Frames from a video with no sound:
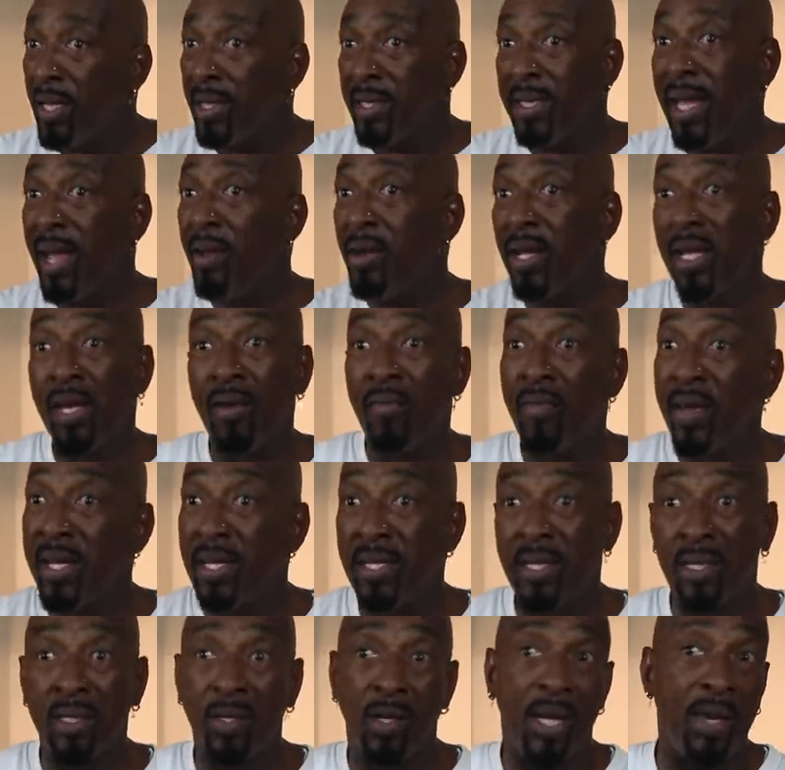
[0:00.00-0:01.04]
They would have
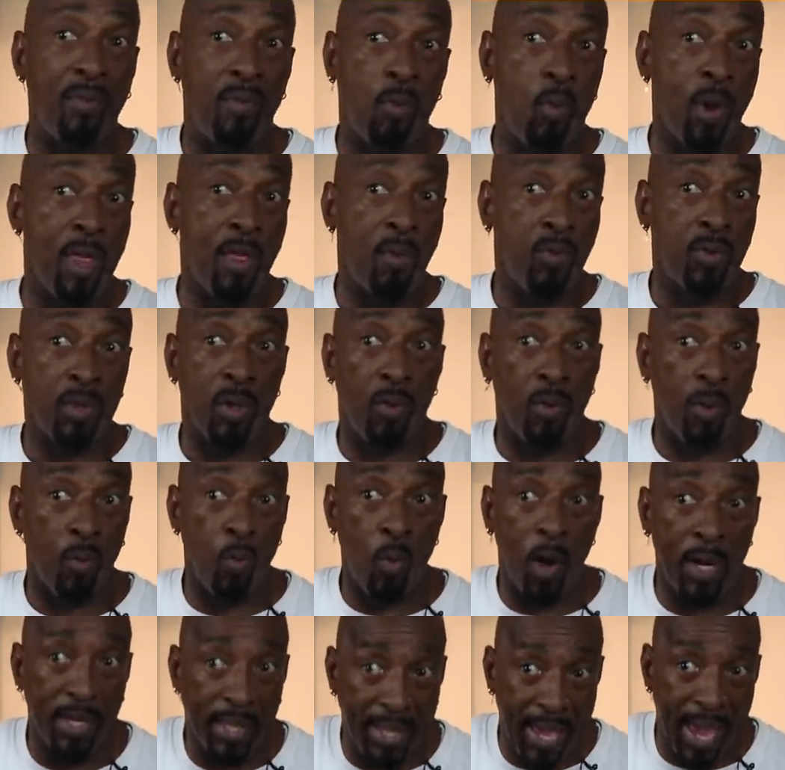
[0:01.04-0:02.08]
convicted us whether it was only
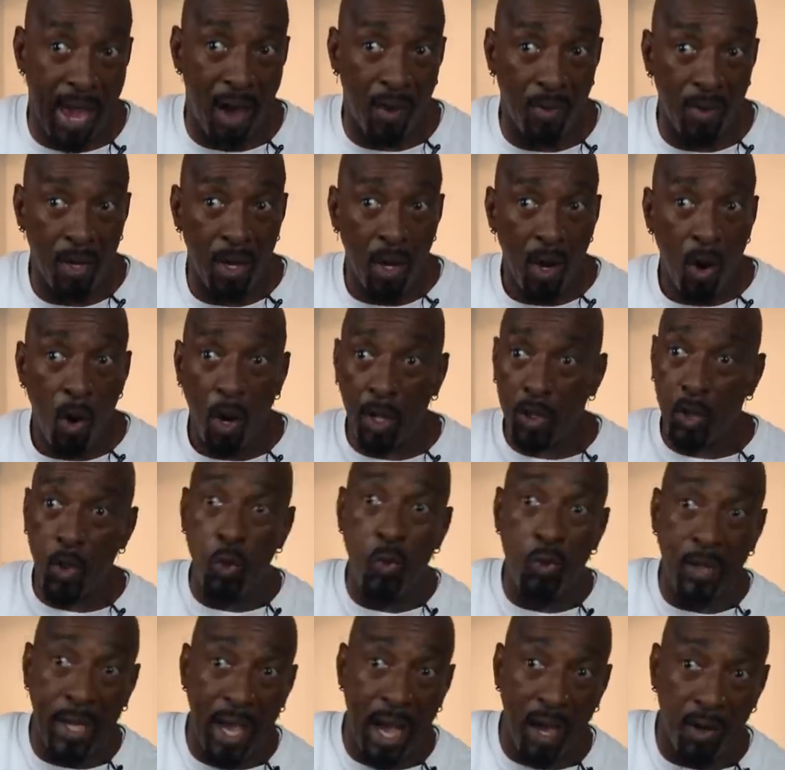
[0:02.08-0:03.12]
one count or
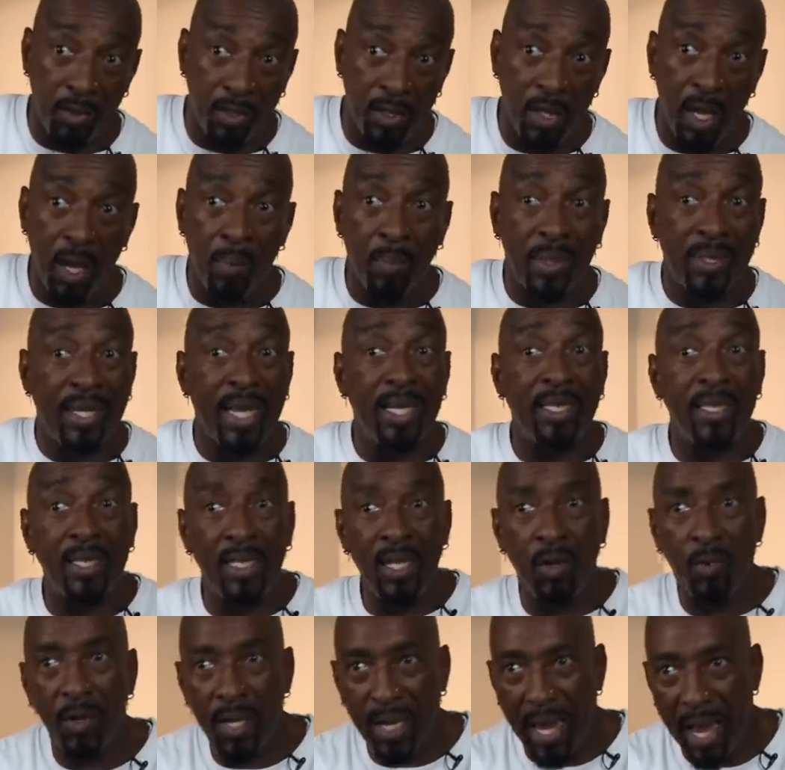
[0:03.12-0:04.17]
two counts, but they
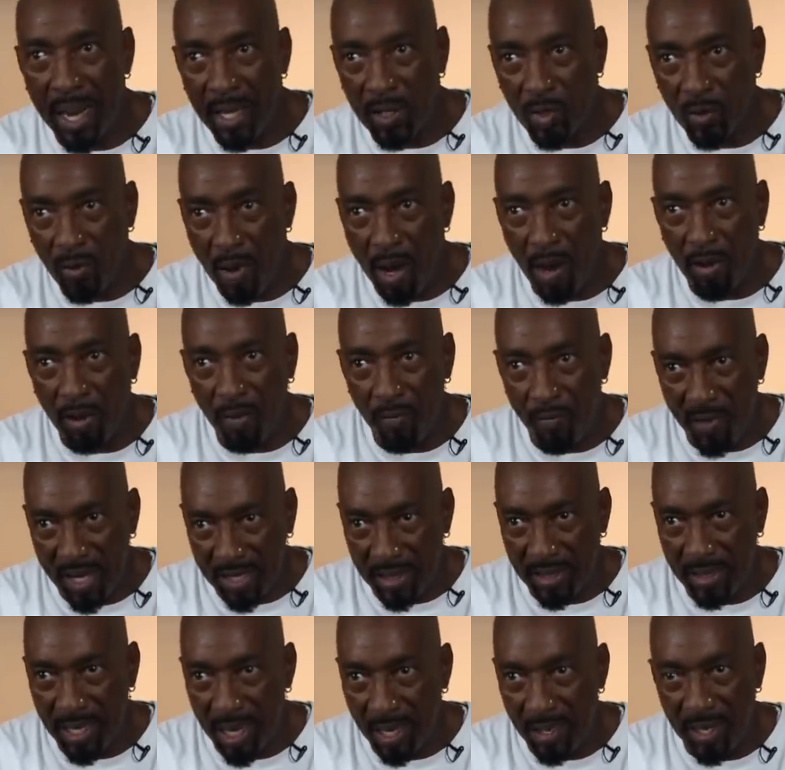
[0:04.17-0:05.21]
still would have got a trial
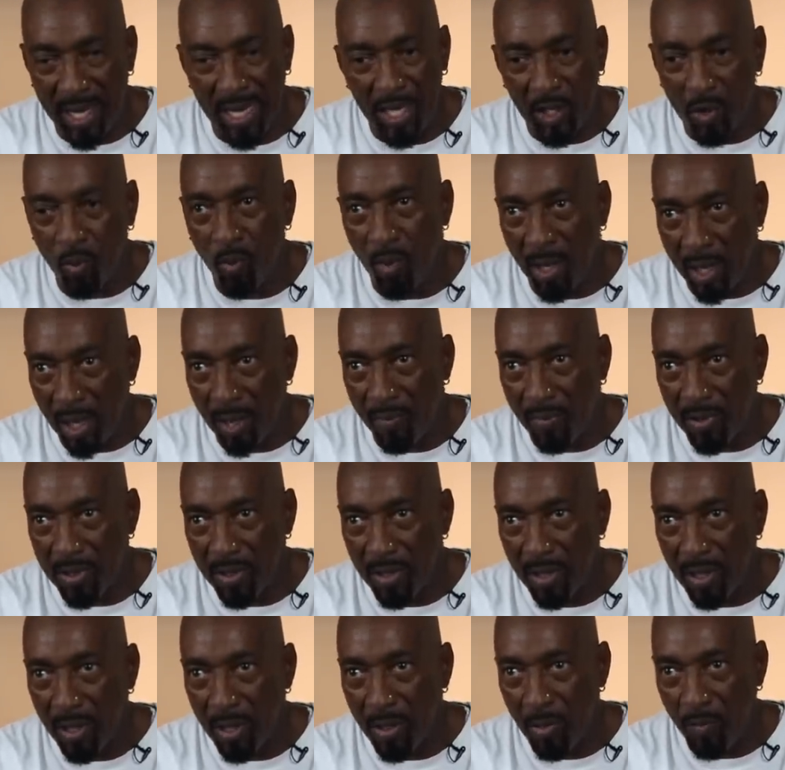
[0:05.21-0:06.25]
conviction out of each one of us.
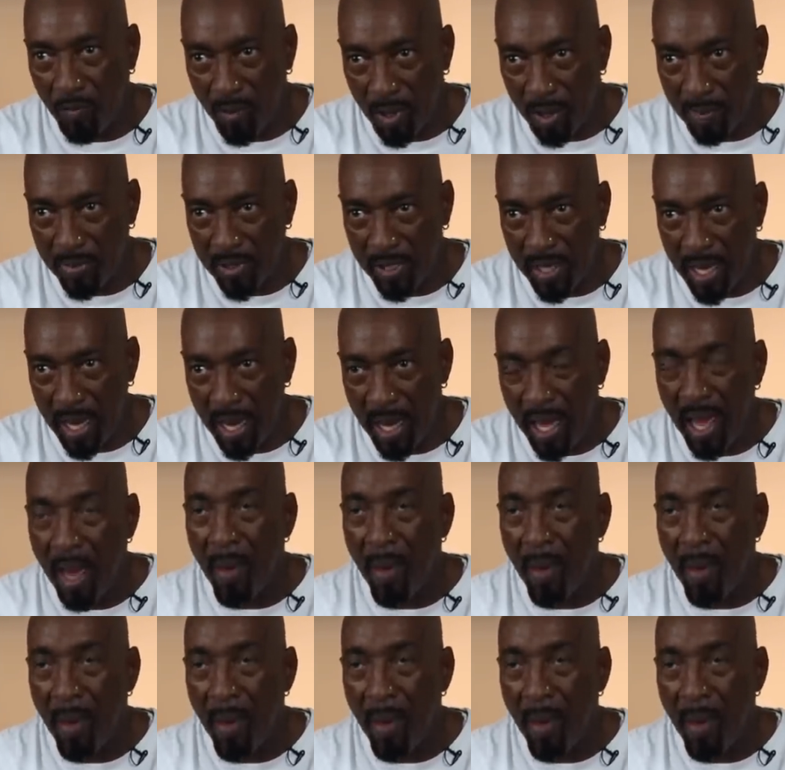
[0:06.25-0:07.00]
You feel what I'm saying?